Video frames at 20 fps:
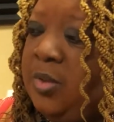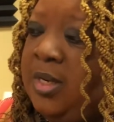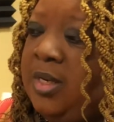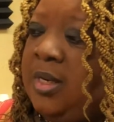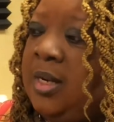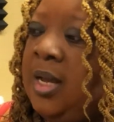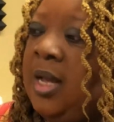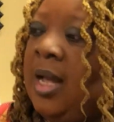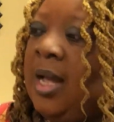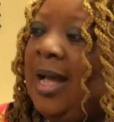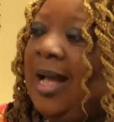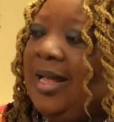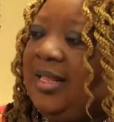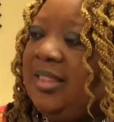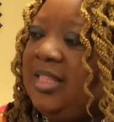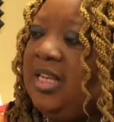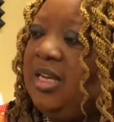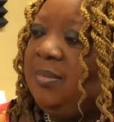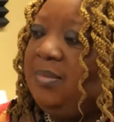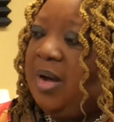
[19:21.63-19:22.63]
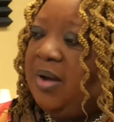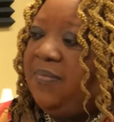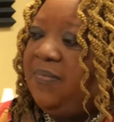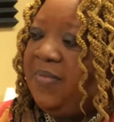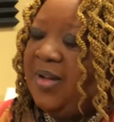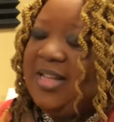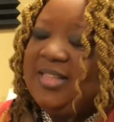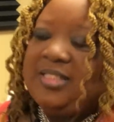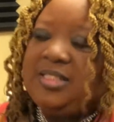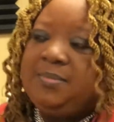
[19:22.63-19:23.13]
when I think about
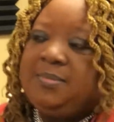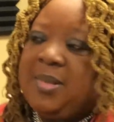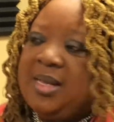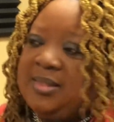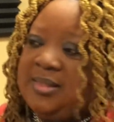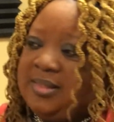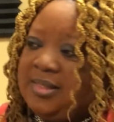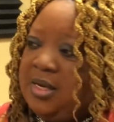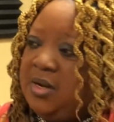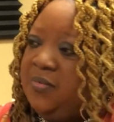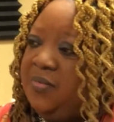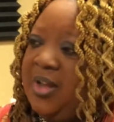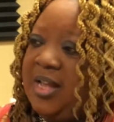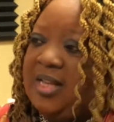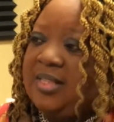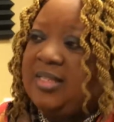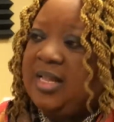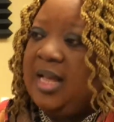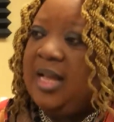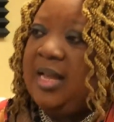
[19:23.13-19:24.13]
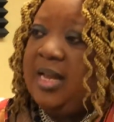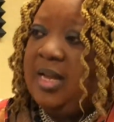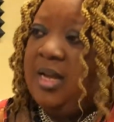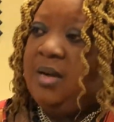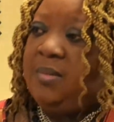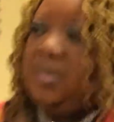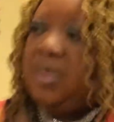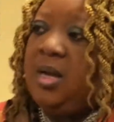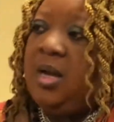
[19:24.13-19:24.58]
facing myself as I am.